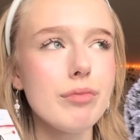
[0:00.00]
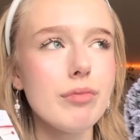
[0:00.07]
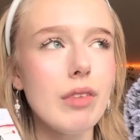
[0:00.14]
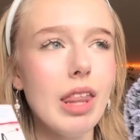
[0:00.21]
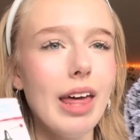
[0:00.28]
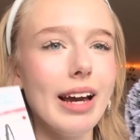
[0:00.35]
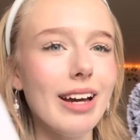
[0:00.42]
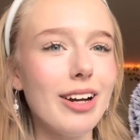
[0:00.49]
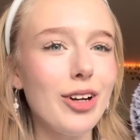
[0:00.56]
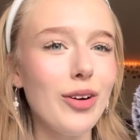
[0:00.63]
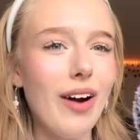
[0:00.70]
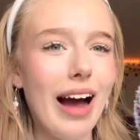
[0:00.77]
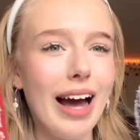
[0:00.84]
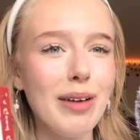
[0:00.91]
Like a
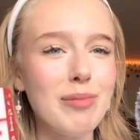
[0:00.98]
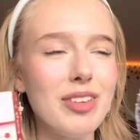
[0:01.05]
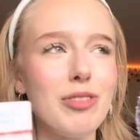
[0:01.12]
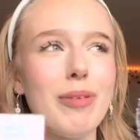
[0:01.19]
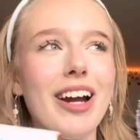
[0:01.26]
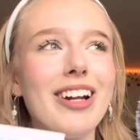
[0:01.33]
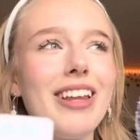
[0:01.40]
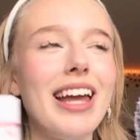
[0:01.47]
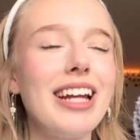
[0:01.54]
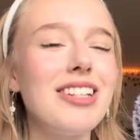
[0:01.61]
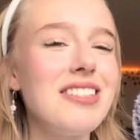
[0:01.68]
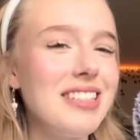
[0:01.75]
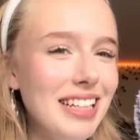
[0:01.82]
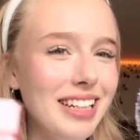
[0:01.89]
crime inspired, like
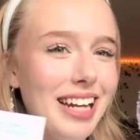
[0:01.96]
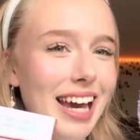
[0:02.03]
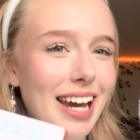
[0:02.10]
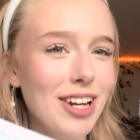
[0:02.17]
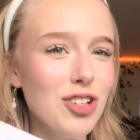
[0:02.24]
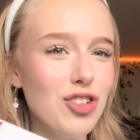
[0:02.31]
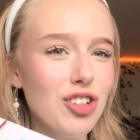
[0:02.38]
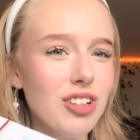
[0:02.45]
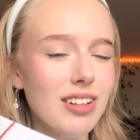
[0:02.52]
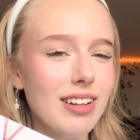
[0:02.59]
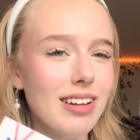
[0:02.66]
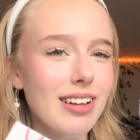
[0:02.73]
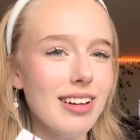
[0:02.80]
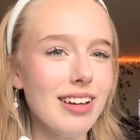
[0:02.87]
teenage
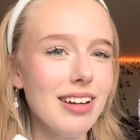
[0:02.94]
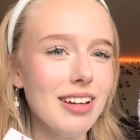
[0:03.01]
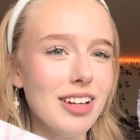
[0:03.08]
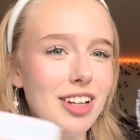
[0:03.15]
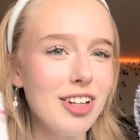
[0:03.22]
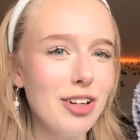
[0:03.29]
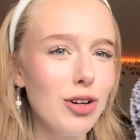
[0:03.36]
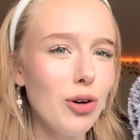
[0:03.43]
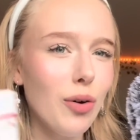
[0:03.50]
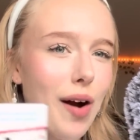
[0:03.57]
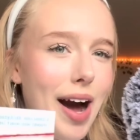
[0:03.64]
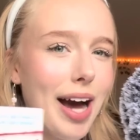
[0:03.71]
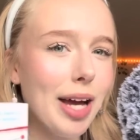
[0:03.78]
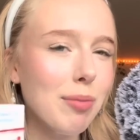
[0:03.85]

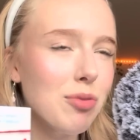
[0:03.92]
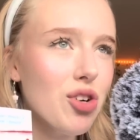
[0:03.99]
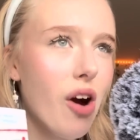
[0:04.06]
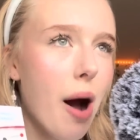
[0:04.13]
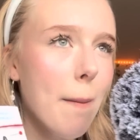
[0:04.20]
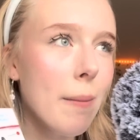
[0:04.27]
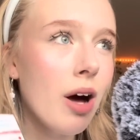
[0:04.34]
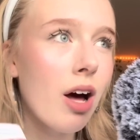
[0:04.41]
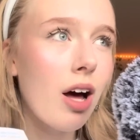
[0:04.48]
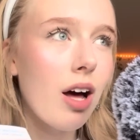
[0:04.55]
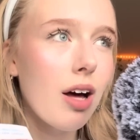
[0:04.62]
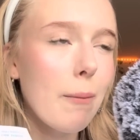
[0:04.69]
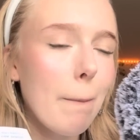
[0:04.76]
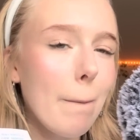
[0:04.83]
crime
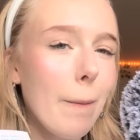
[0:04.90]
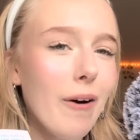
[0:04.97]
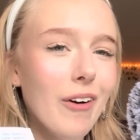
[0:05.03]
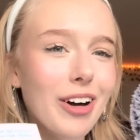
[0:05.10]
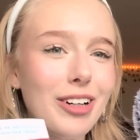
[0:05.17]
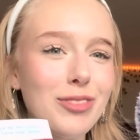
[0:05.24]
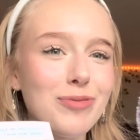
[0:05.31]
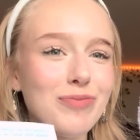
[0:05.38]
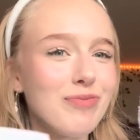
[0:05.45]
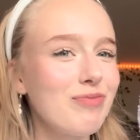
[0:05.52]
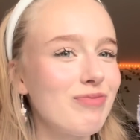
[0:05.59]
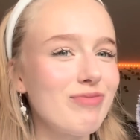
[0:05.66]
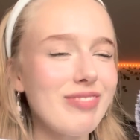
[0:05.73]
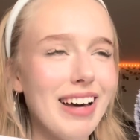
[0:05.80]
drama book.
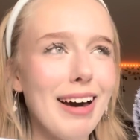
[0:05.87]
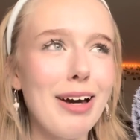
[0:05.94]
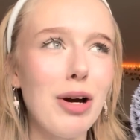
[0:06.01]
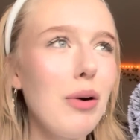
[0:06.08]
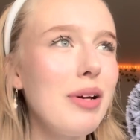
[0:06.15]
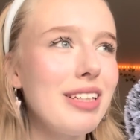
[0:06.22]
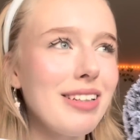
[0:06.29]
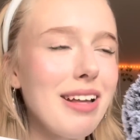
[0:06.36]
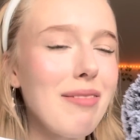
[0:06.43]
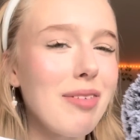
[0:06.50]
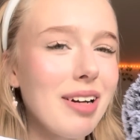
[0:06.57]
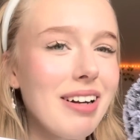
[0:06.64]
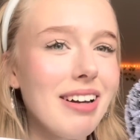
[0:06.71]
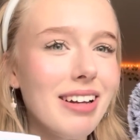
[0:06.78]
I always love
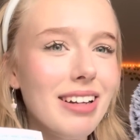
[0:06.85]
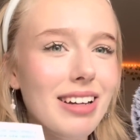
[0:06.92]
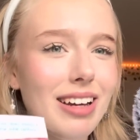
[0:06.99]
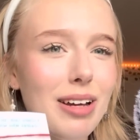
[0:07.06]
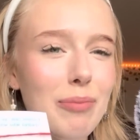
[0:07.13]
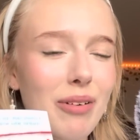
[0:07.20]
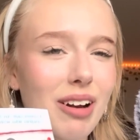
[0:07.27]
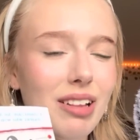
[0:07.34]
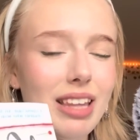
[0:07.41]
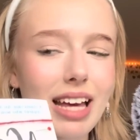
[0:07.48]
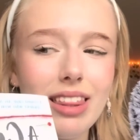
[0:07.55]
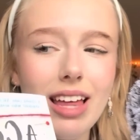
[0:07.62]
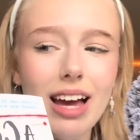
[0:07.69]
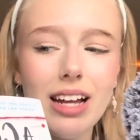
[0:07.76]
a book
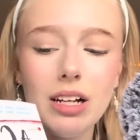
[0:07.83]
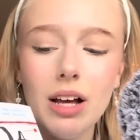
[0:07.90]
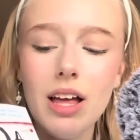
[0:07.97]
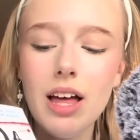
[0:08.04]
like that.